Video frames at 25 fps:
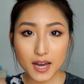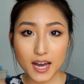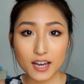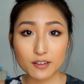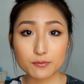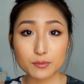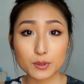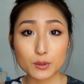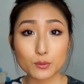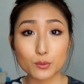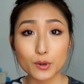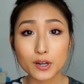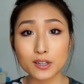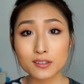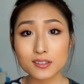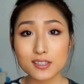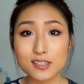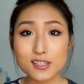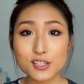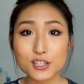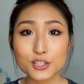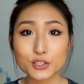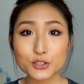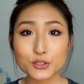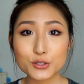I've been wearing
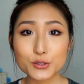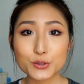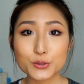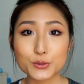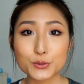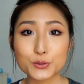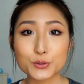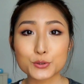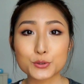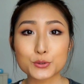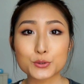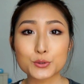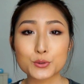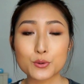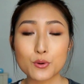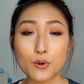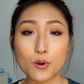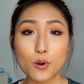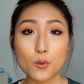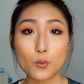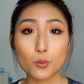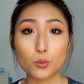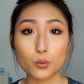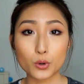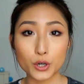this look to
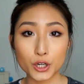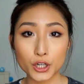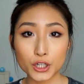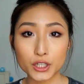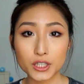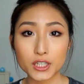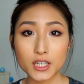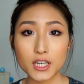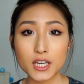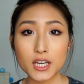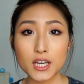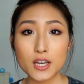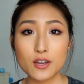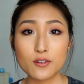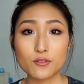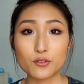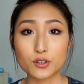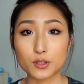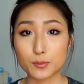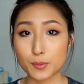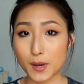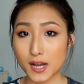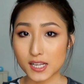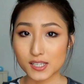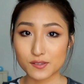work for
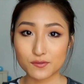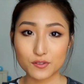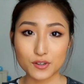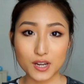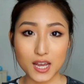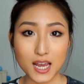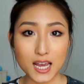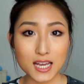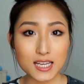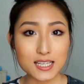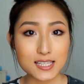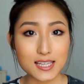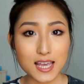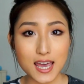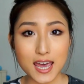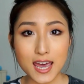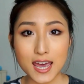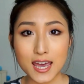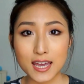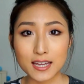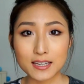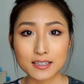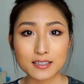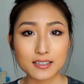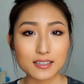the past few days
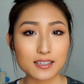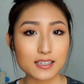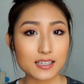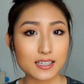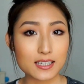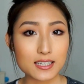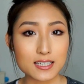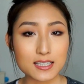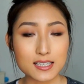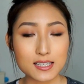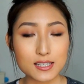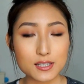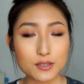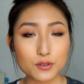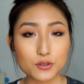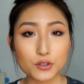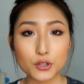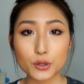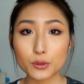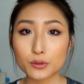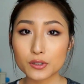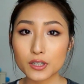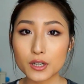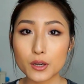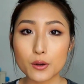and it is
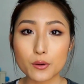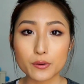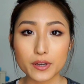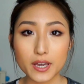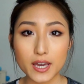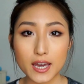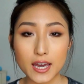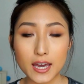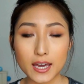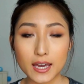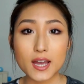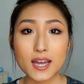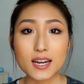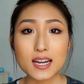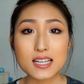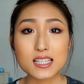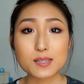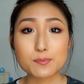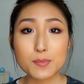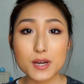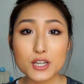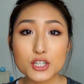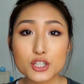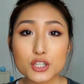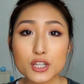totally okay, and
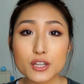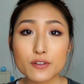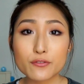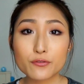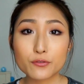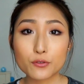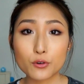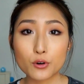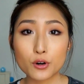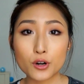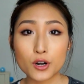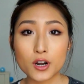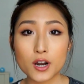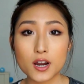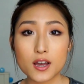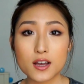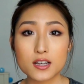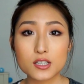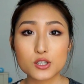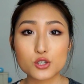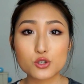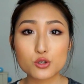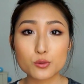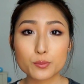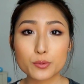especially for
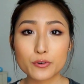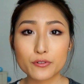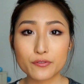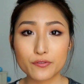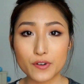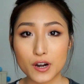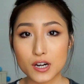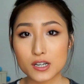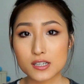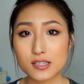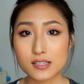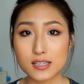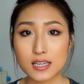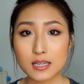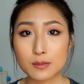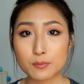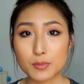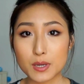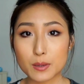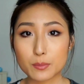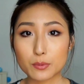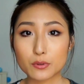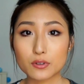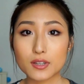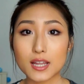super fair skinned
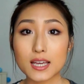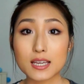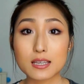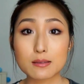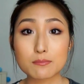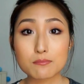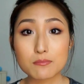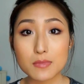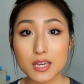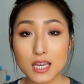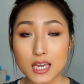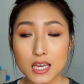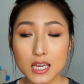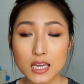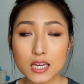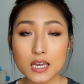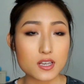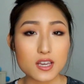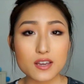people like me.